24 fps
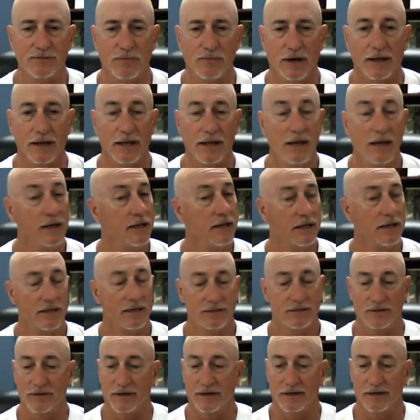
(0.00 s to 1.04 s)
But
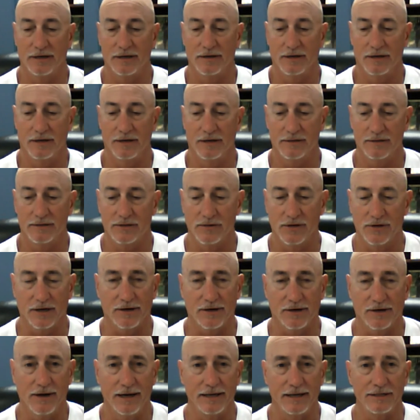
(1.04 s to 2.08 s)
to their
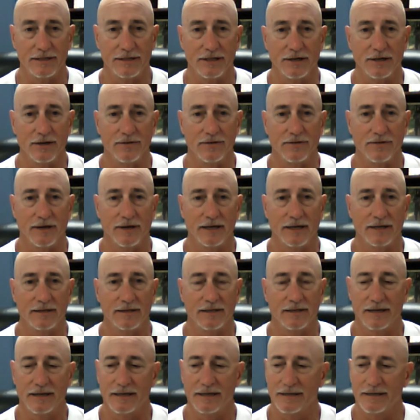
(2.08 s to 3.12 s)
credit,
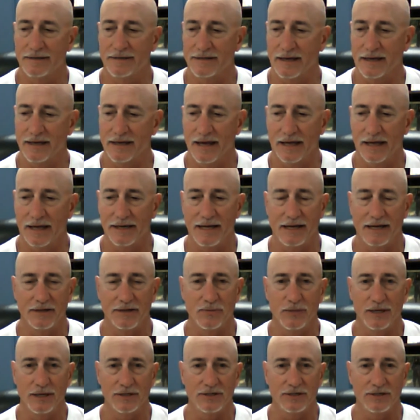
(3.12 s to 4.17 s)
they got down to
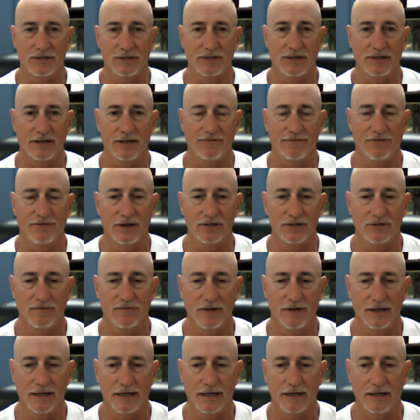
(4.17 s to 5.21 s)
business
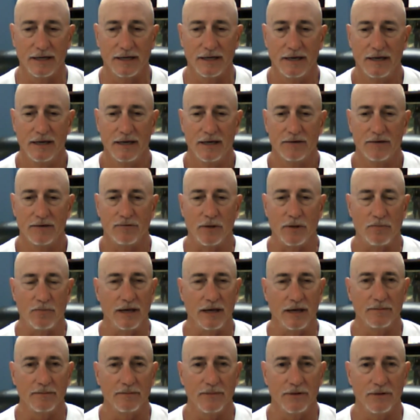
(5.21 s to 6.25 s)
defensively, and we
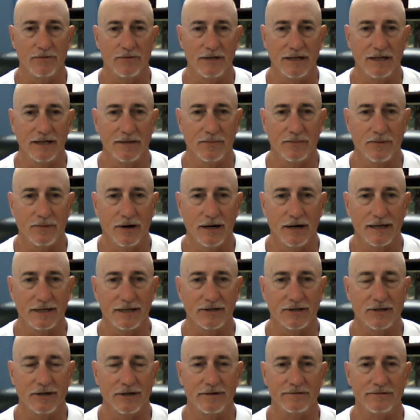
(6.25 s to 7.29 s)
bent, but we didn't break.
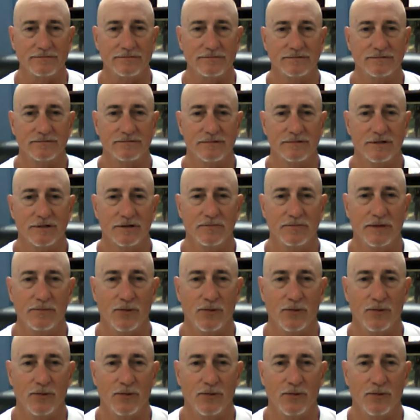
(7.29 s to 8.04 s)
So couldn't be